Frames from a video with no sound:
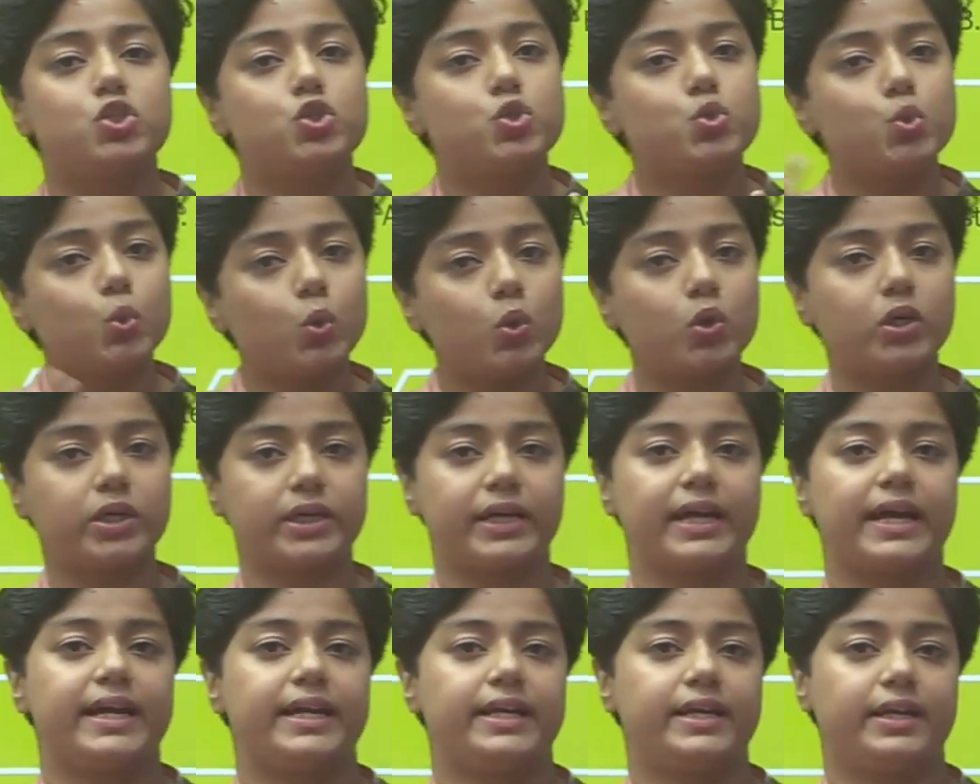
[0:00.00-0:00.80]
2
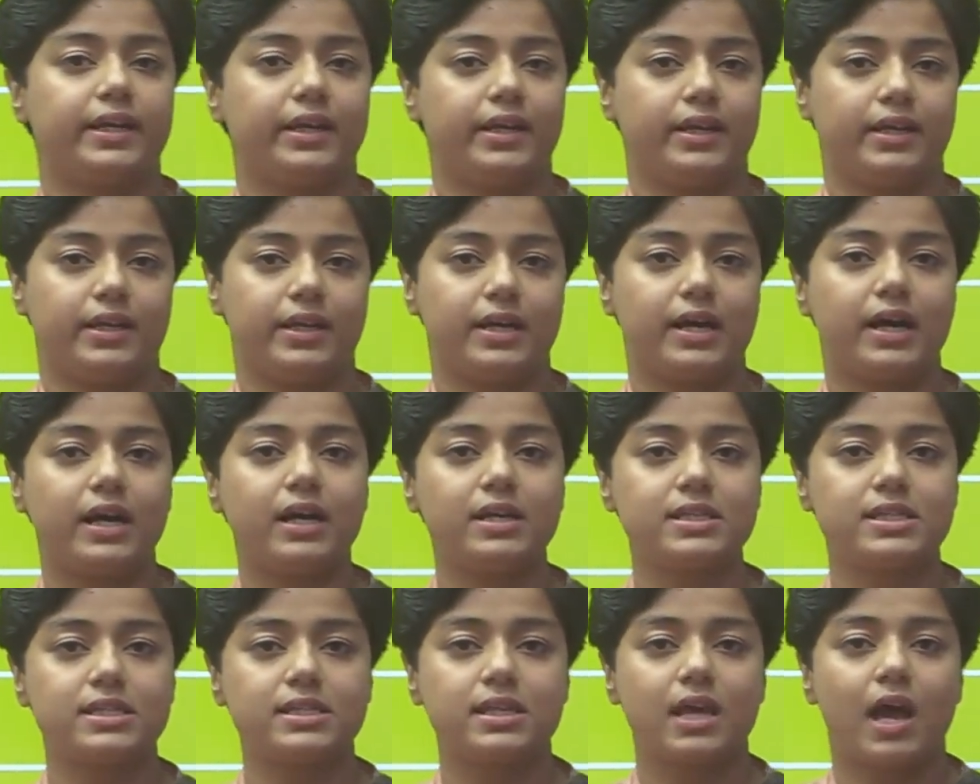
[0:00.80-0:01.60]
criteria
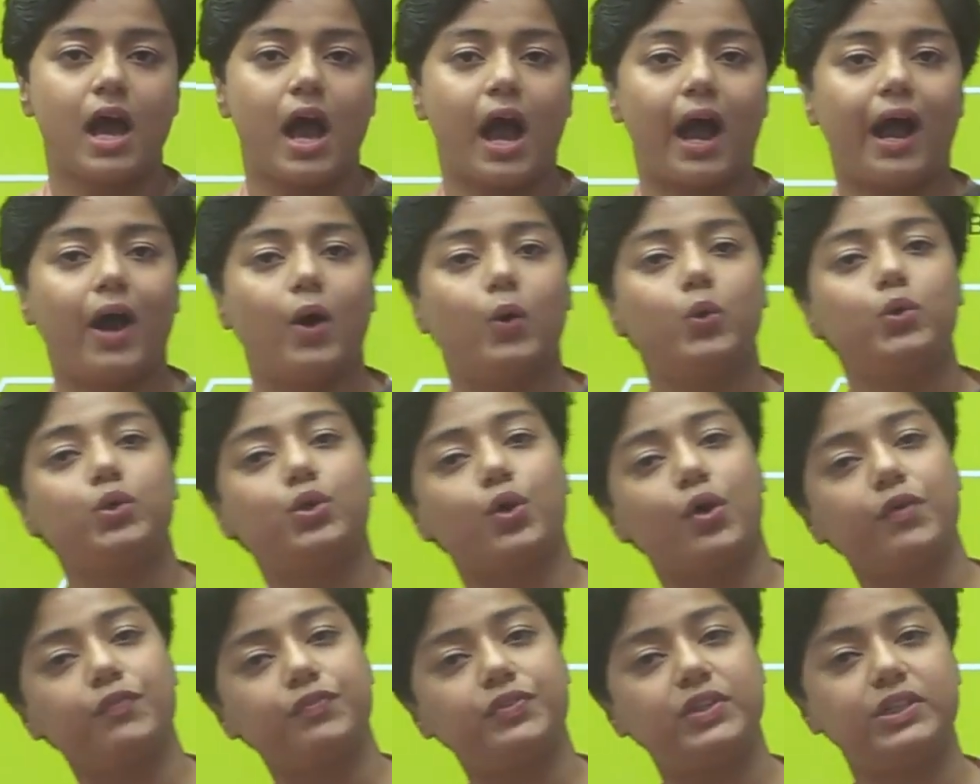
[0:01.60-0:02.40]
out
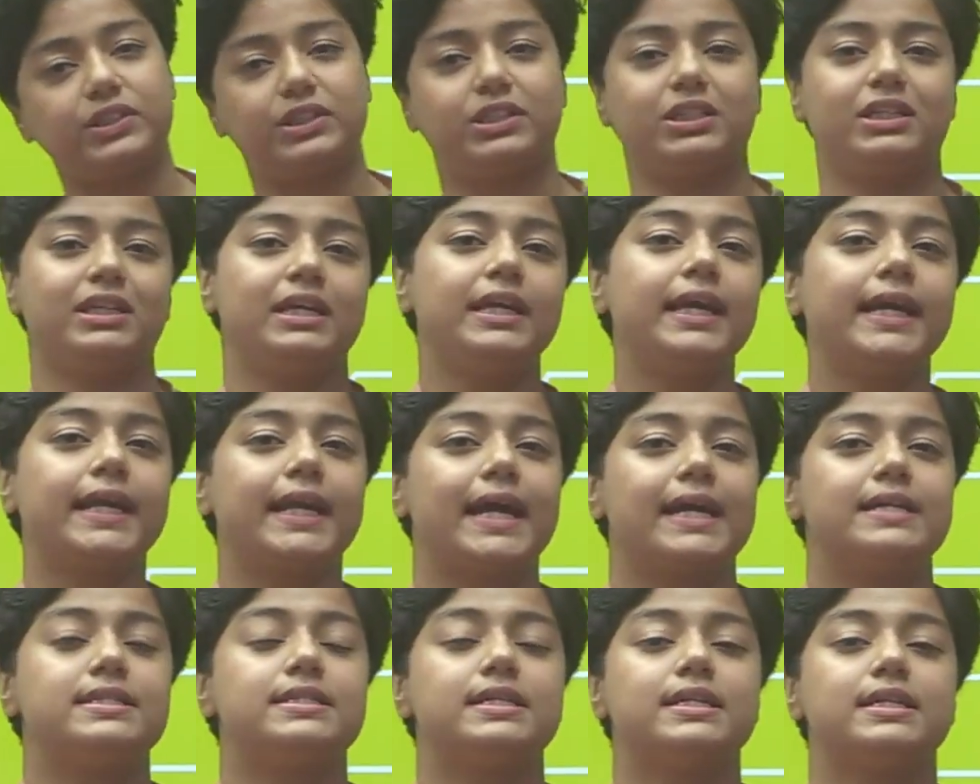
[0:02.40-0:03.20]
of the 3
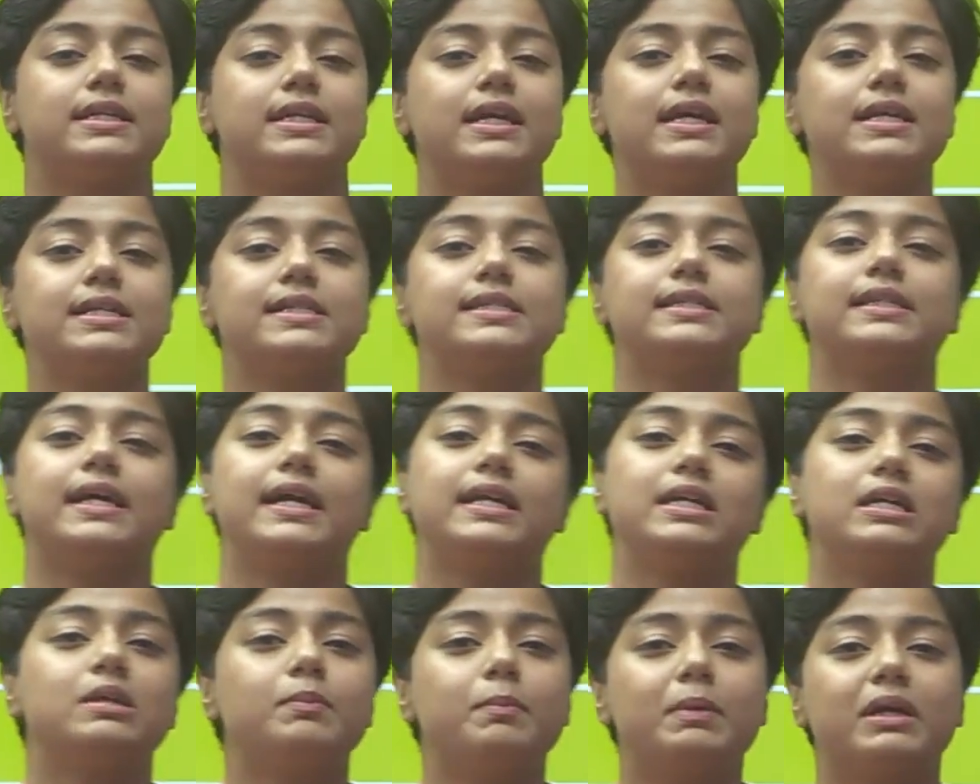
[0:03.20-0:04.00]
criteria,
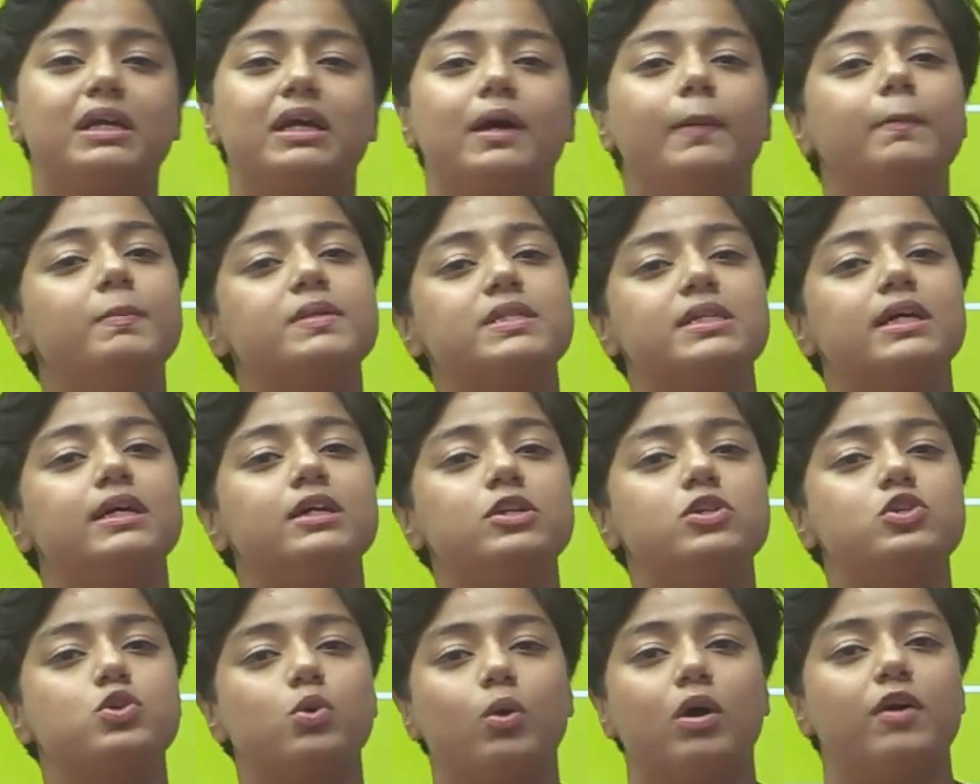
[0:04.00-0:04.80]
then it becomes a
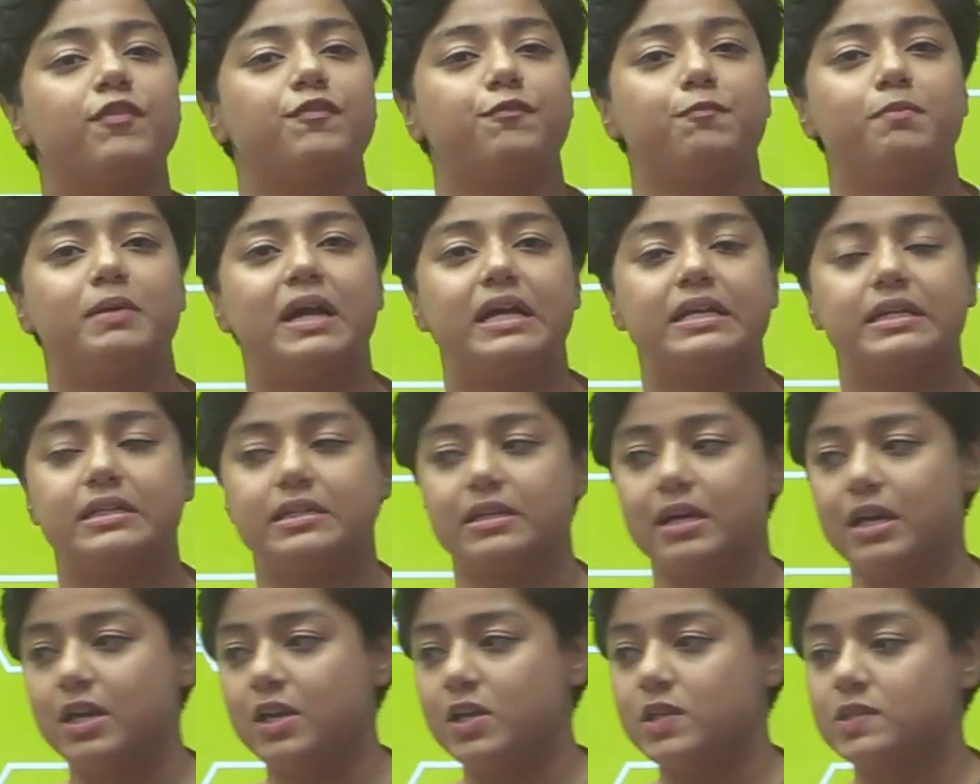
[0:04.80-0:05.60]
dwarf planet.